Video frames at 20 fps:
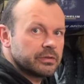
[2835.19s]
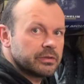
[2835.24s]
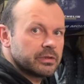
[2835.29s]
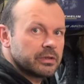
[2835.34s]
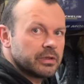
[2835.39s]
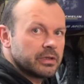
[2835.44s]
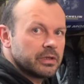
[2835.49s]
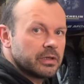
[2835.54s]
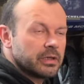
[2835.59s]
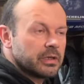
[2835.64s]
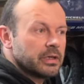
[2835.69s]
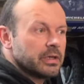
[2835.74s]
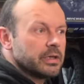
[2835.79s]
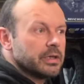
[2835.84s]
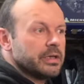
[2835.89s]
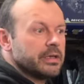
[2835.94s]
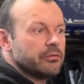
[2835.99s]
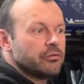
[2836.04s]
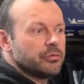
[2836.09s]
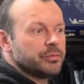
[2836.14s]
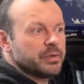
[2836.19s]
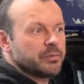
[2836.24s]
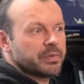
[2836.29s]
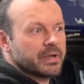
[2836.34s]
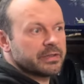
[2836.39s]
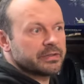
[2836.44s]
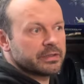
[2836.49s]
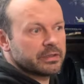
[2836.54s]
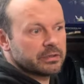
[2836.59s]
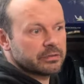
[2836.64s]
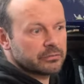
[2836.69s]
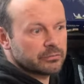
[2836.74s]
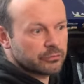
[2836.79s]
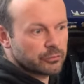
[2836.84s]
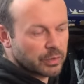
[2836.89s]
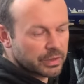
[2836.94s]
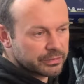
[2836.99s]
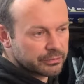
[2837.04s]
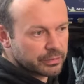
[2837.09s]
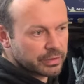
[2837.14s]
No. It will be better in
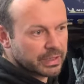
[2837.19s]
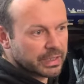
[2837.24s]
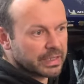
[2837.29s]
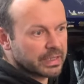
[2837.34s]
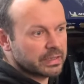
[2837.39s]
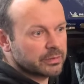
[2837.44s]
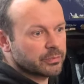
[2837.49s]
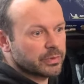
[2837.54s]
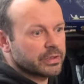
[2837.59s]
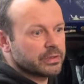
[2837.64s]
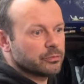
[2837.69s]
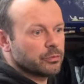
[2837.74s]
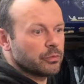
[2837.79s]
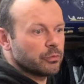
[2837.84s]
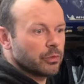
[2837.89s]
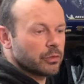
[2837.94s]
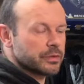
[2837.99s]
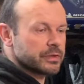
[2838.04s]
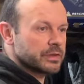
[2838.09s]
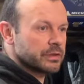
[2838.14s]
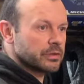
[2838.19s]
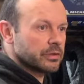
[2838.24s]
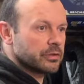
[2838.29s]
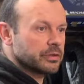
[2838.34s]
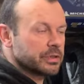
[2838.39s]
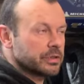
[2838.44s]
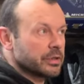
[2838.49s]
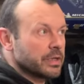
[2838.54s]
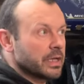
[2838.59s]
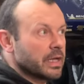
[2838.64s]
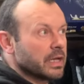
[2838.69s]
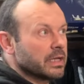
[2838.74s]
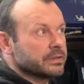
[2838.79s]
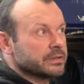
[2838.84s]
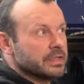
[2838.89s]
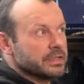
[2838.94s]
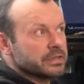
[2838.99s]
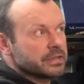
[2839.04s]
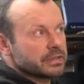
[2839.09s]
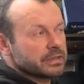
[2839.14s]
one regard, but it will be worse in other regard.
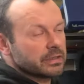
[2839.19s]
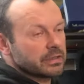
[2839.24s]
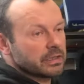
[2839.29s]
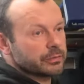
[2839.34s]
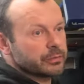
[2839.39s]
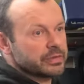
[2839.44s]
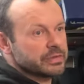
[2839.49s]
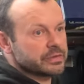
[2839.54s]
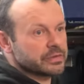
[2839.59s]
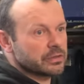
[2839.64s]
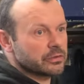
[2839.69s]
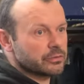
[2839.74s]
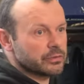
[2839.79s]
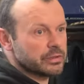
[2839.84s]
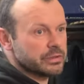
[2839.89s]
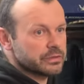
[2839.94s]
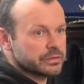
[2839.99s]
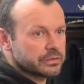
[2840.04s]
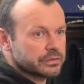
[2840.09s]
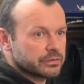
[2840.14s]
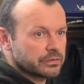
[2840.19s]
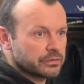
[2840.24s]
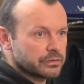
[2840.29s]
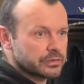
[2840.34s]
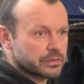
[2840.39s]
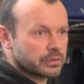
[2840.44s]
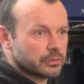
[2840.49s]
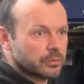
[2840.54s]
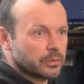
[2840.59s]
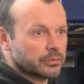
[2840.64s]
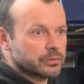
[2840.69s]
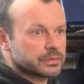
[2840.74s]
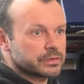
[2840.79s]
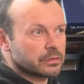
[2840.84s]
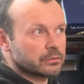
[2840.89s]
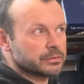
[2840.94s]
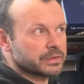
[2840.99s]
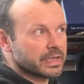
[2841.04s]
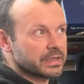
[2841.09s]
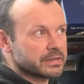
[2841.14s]
This is going to be so easy, so enjoyable,
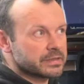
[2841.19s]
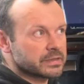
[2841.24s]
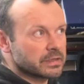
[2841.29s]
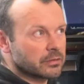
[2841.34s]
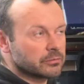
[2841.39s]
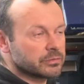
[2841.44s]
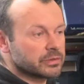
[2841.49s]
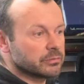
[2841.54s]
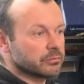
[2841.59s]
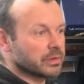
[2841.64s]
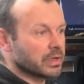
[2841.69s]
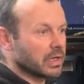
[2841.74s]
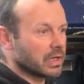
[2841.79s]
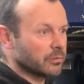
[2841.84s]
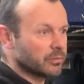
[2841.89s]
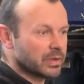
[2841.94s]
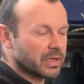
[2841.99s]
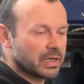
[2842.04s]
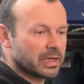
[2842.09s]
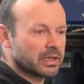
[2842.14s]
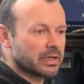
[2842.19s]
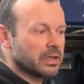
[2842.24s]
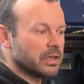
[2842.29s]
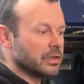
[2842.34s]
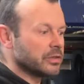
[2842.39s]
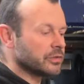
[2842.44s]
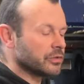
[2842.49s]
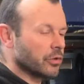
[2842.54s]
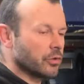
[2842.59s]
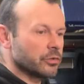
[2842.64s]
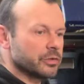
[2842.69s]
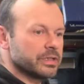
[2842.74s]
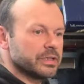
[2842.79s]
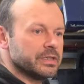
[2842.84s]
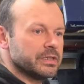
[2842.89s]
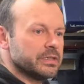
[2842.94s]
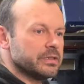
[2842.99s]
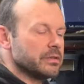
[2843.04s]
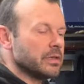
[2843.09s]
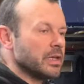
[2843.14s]
so nice sounding, blah, blah, yeah.
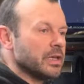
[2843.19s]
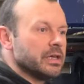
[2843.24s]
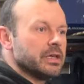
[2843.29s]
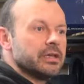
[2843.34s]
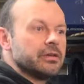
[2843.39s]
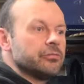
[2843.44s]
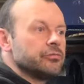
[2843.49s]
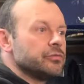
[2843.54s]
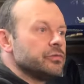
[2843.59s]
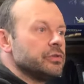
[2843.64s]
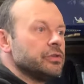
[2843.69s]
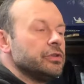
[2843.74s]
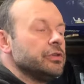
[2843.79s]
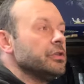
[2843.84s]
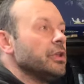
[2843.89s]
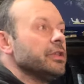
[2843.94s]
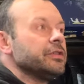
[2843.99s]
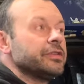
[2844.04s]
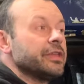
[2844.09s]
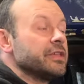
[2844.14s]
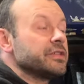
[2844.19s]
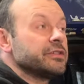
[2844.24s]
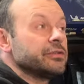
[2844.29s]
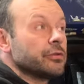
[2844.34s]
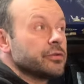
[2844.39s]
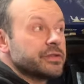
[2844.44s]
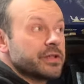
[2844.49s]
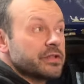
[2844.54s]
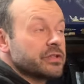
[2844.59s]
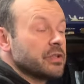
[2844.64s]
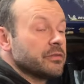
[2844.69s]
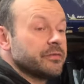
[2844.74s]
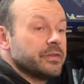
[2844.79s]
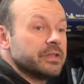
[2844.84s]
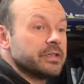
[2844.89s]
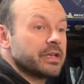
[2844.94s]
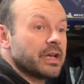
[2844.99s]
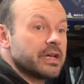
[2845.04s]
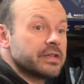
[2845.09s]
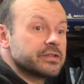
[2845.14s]
talking. There's no such a
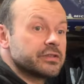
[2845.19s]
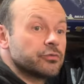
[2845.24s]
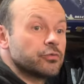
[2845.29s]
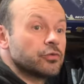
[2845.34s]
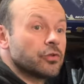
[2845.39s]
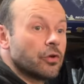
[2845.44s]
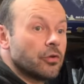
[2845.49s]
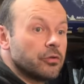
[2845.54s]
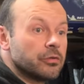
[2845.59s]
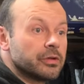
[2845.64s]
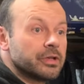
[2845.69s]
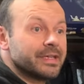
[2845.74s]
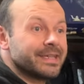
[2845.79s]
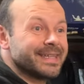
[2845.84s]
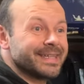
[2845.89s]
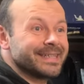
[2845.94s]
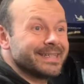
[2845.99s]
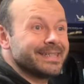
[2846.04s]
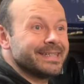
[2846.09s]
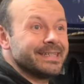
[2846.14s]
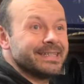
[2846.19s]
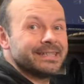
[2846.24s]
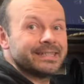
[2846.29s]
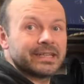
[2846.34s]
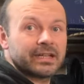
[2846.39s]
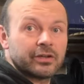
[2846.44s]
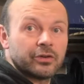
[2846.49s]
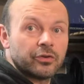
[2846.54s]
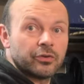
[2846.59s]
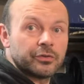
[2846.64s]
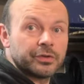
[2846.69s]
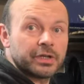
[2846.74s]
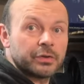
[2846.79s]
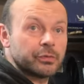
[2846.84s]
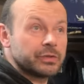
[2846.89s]
thing as wrong gear in the corner.